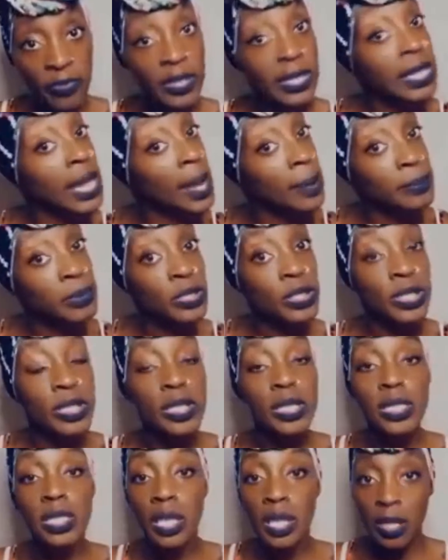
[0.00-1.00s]
of
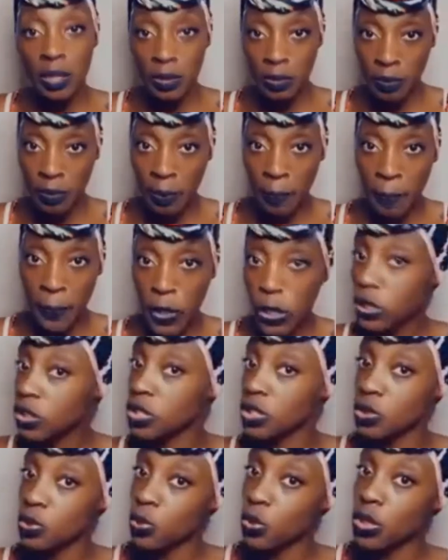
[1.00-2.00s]
adapters and
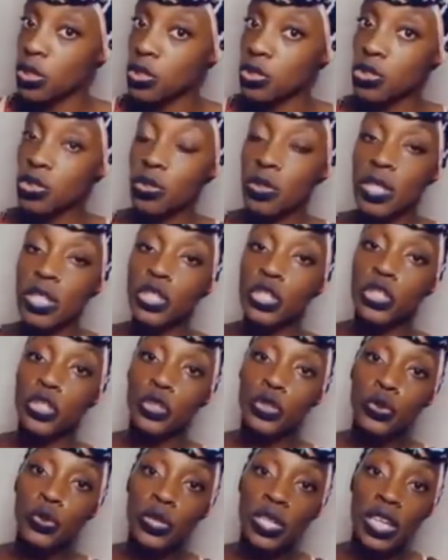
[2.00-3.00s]
purchase one so
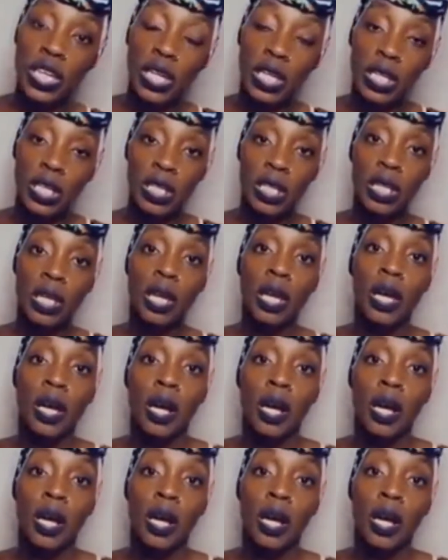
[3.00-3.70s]
that you can